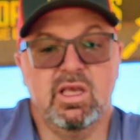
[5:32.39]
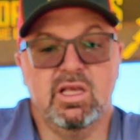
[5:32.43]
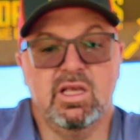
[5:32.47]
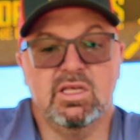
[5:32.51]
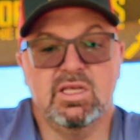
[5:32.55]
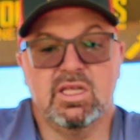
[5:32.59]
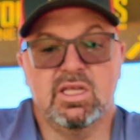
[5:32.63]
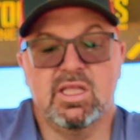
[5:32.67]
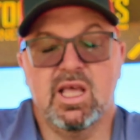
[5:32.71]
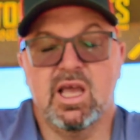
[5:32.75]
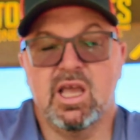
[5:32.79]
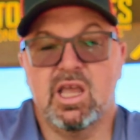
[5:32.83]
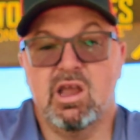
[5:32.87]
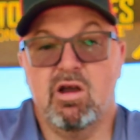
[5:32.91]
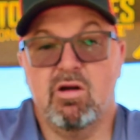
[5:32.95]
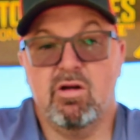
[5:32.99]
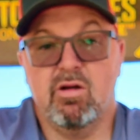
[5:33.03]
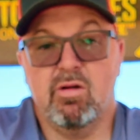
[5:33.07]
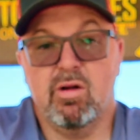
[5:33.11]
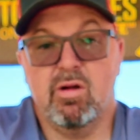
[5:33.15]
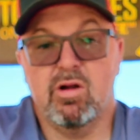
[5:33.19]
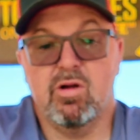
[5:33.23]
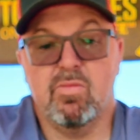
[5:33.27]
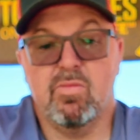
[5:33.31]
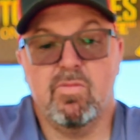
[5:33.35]
things like that,
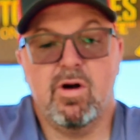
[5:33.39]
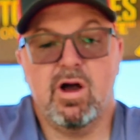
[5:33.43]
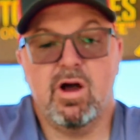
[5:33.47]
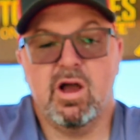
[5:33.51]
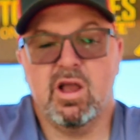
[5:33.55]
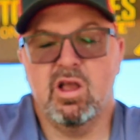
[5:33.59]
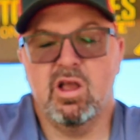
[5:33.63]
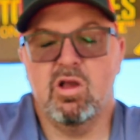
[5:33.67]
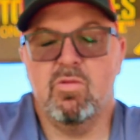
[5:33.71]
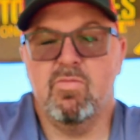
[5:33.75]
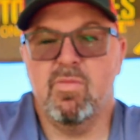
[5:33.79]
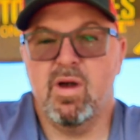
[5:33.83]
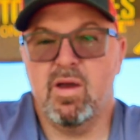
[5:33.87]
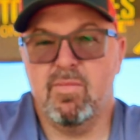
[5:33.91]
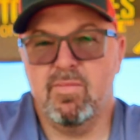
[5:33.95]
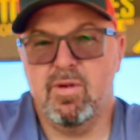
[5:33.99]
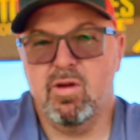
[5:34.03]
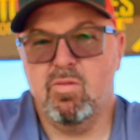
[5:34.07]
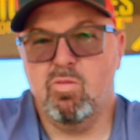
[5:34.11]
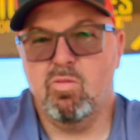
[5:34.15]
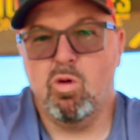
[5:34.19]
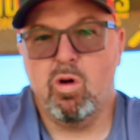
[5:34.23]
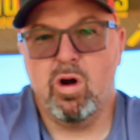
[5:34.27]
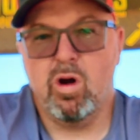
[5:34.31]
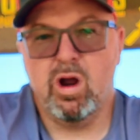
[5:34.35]
carrying around your pocket, you might
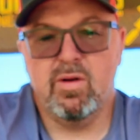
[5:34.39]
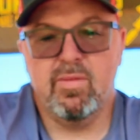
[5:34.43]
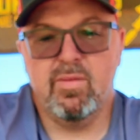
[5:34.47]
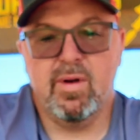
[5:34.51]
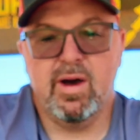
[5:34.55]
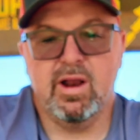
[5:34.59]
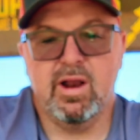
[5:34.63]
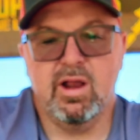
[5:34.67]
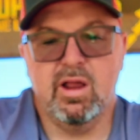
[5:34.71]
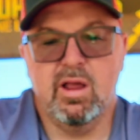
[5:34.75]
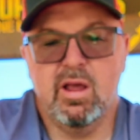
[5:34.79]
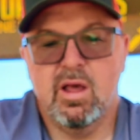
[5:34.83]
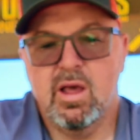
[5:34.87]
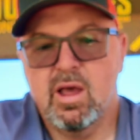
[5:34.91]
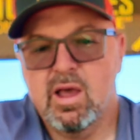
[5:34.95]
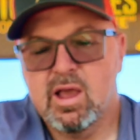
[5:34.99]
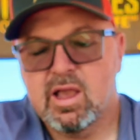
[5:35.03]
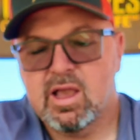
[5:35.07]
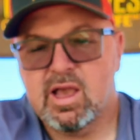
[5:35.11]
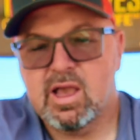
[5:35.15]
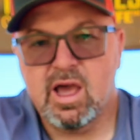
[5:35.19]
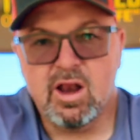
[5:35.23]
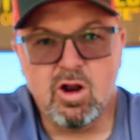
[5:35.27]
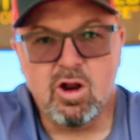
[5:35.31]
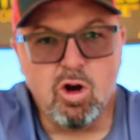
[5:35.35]
be worried about it
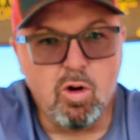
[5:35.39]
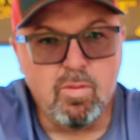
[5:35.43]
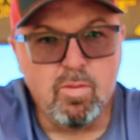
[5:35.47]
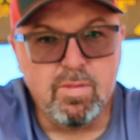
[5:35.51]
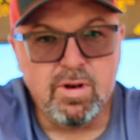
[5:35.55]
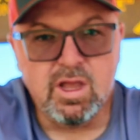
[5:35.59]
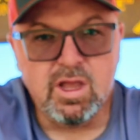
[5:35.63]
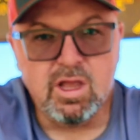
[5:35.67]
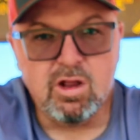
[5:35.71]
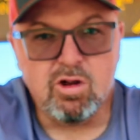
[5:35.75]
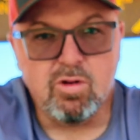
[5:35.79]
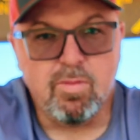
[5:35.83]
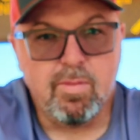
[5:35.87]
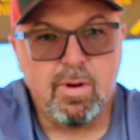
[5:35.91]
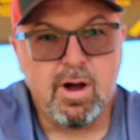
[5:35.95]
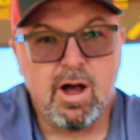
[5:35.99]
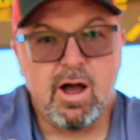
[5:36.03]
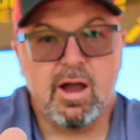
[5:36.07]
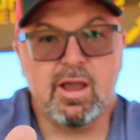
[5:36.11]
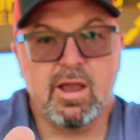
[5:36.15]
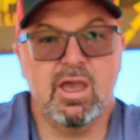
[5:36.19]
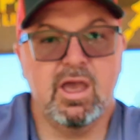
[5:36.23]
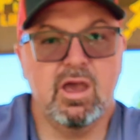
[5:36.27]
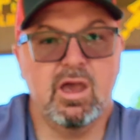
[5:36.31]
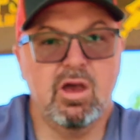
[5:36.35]
kind of opening your
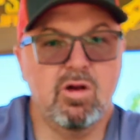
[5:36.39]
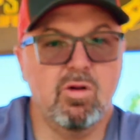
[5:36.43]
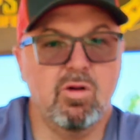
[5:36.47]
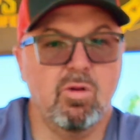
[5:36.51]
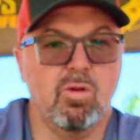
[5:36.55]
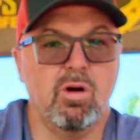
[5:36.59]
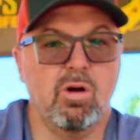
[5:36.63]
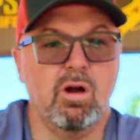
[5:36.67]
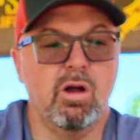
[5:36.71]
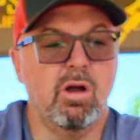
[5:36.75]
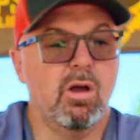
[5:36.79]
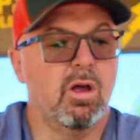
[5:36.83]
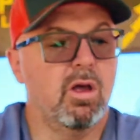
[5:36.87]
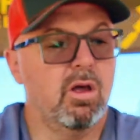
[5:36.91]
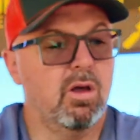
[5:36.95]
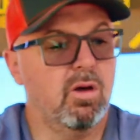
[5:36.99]
pocket or